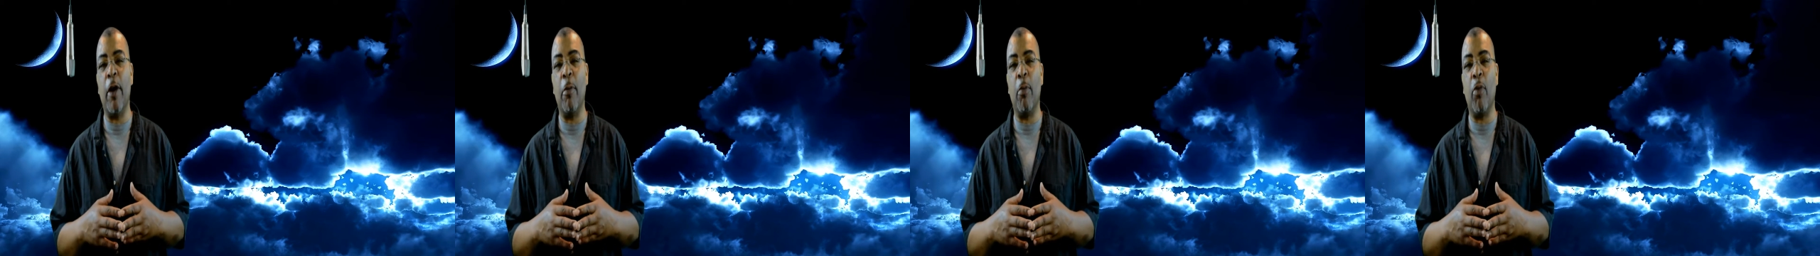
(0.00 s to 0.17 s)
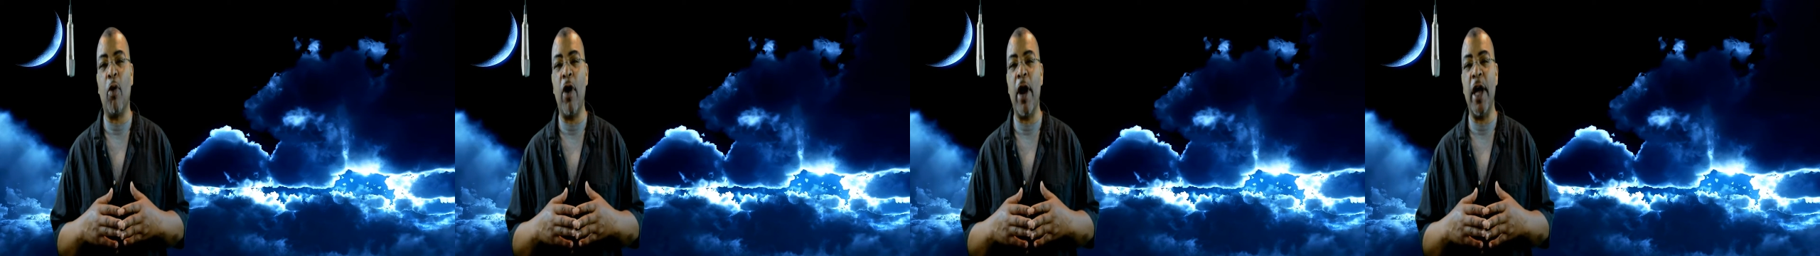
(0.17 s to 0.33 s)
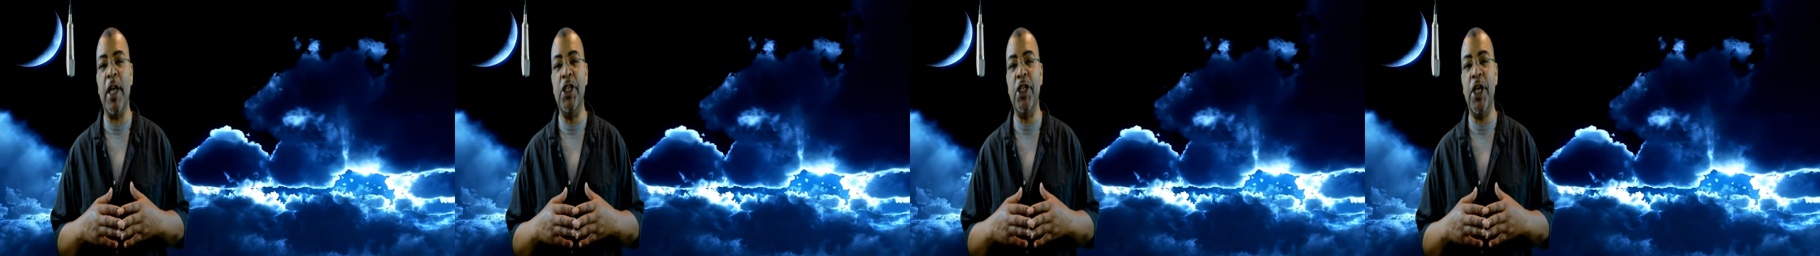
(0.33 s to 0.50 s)

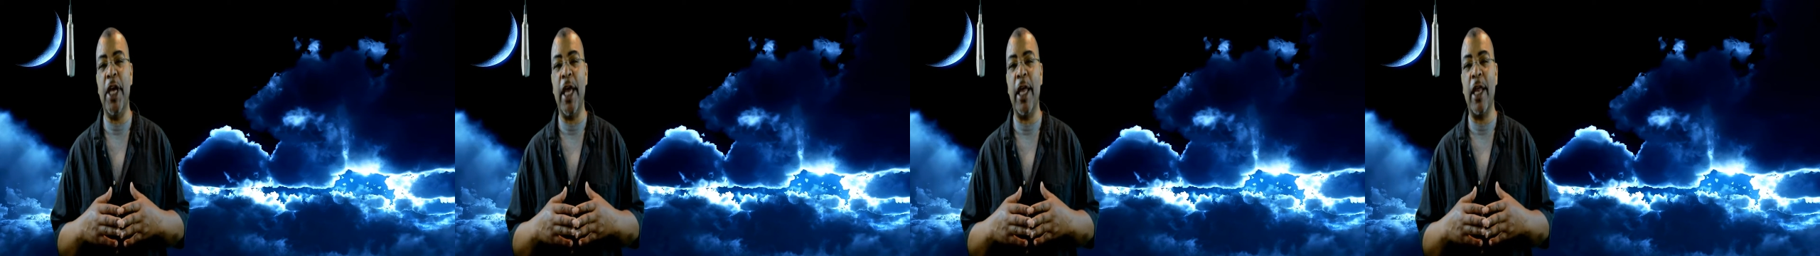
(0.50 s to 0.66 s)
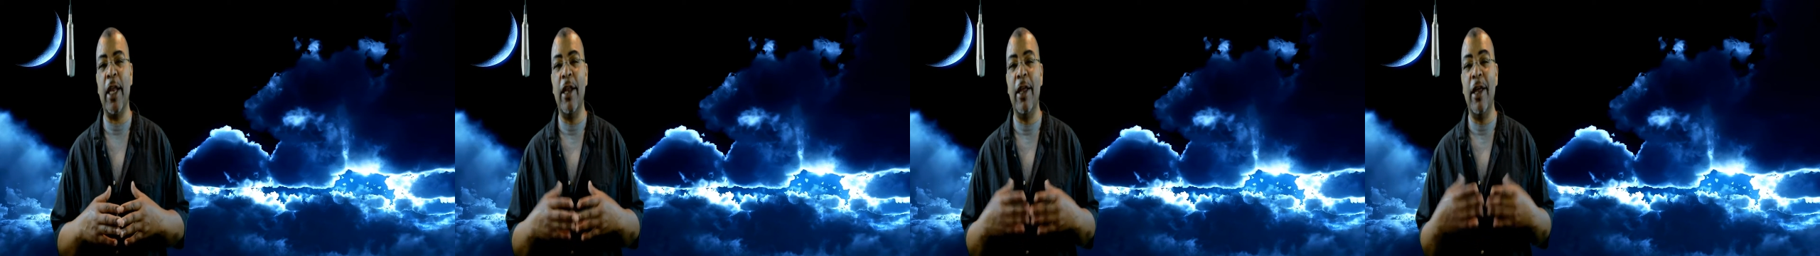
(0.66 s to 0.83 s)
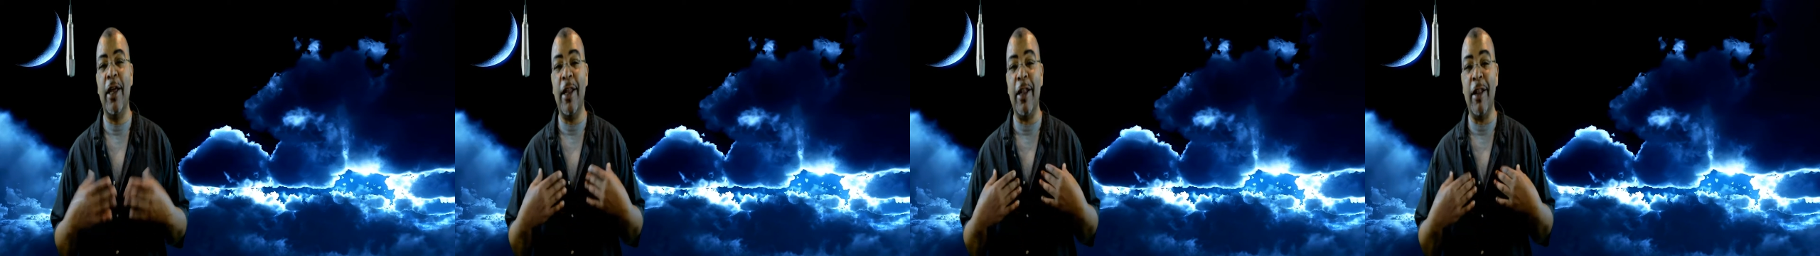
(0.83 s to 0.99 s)
project,
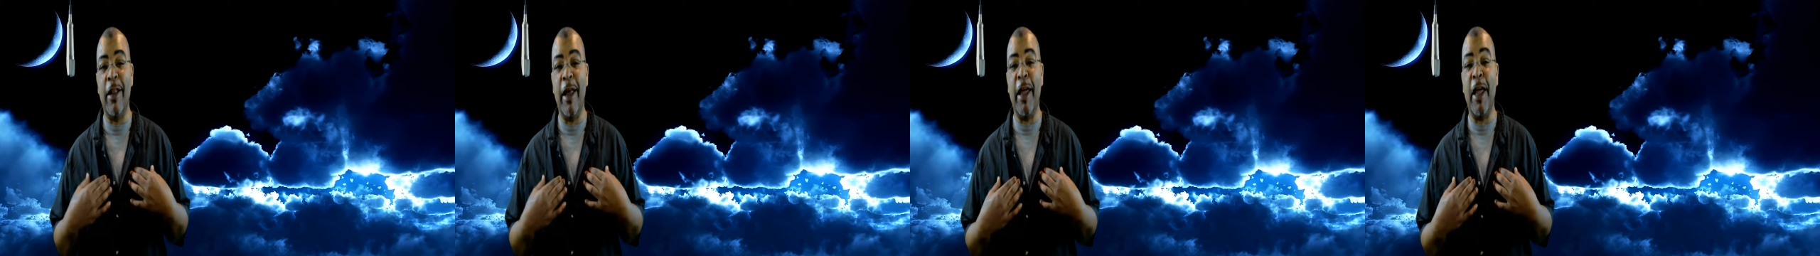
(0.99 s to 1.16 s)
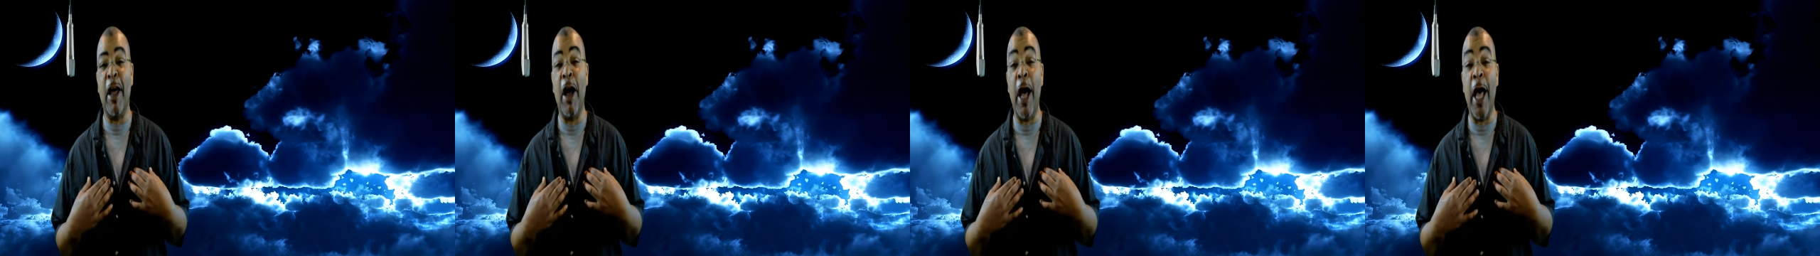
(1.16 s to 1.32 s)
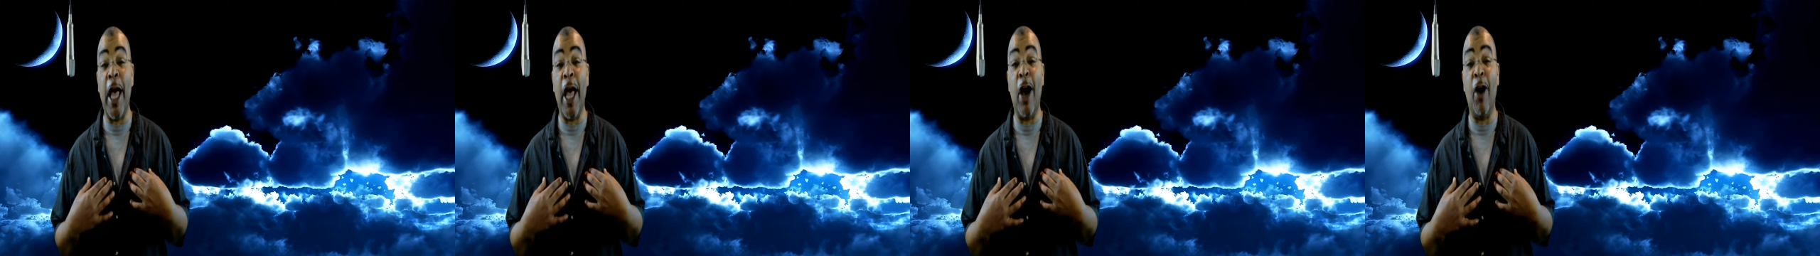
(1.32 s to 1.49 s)
like
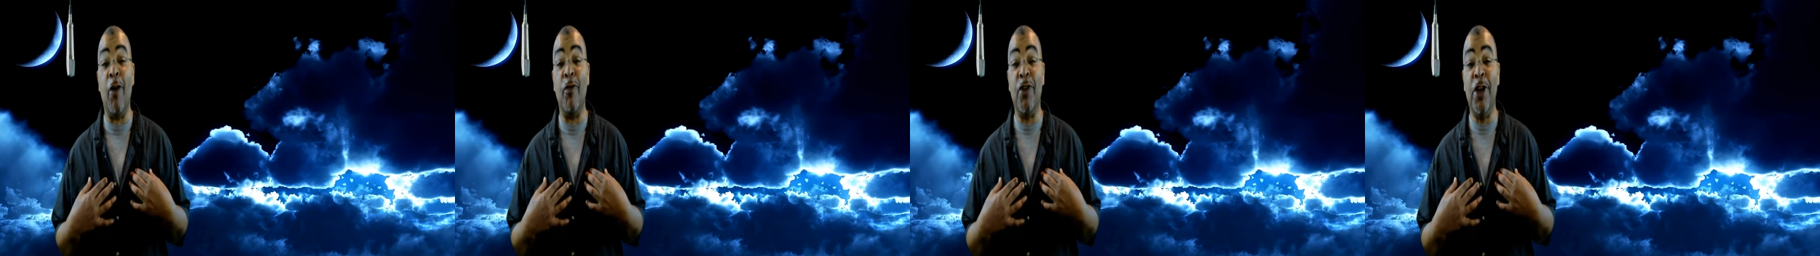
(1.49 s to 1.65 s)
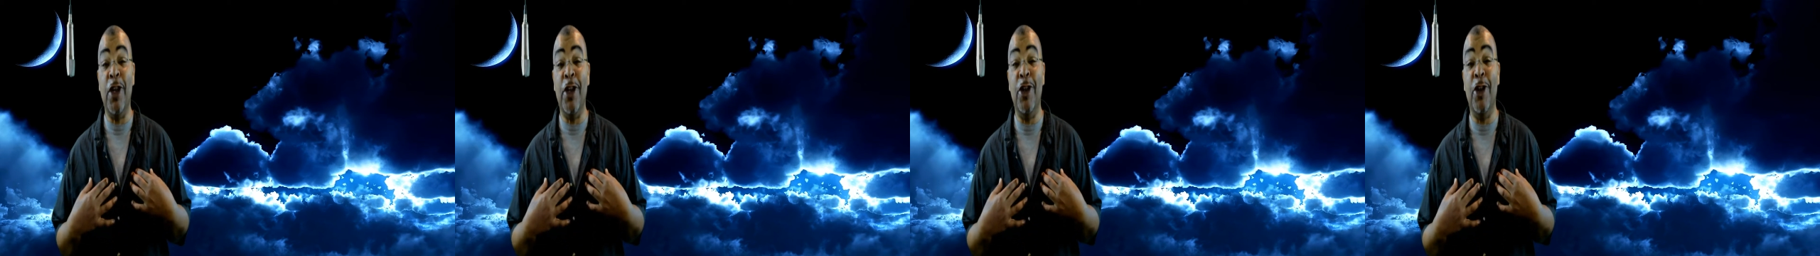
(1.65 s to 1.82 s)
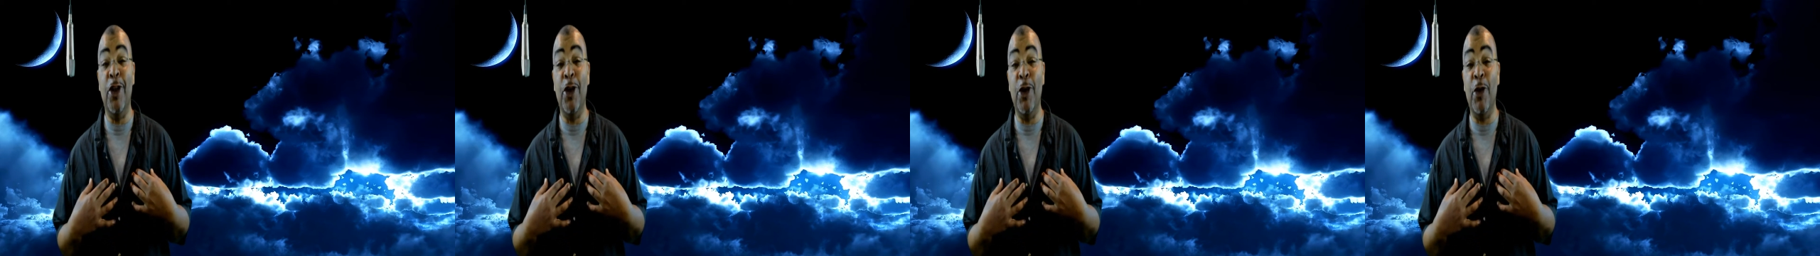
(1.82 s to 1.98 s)
I
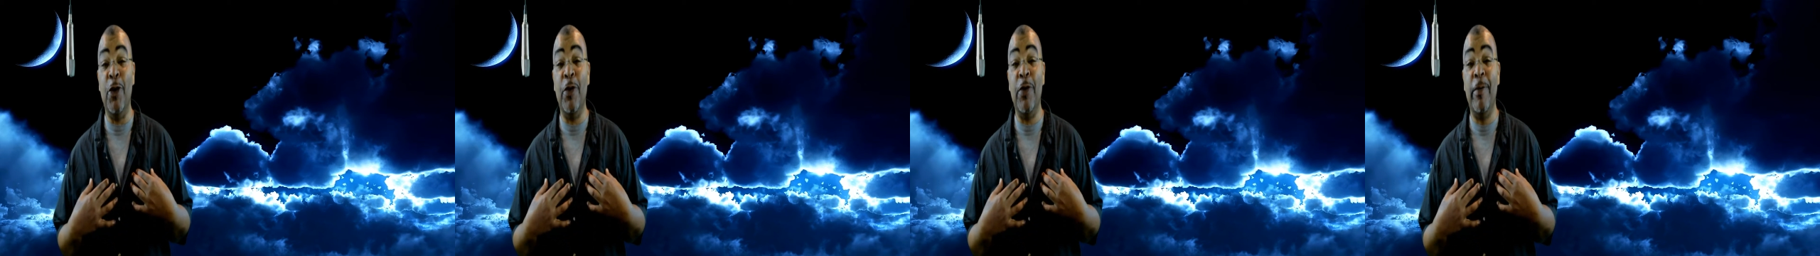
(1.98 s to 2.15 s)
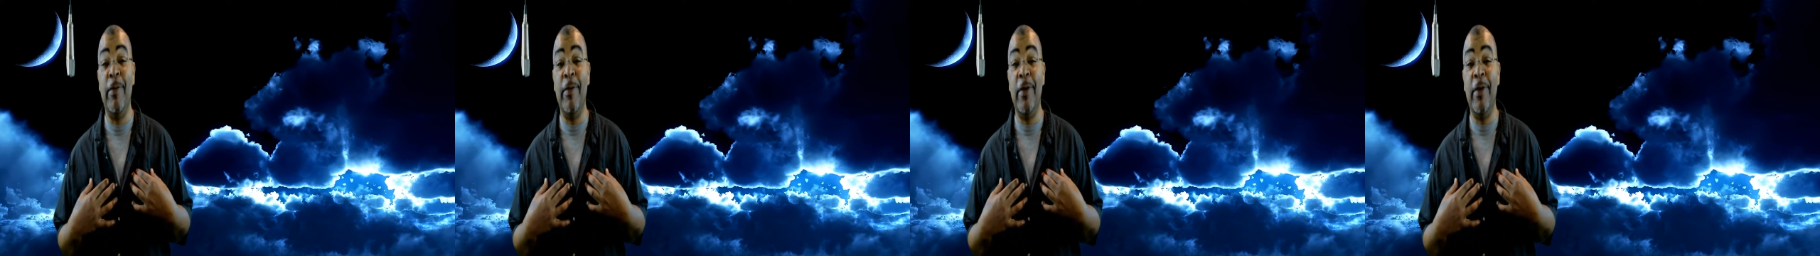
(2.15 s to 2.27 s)
often do.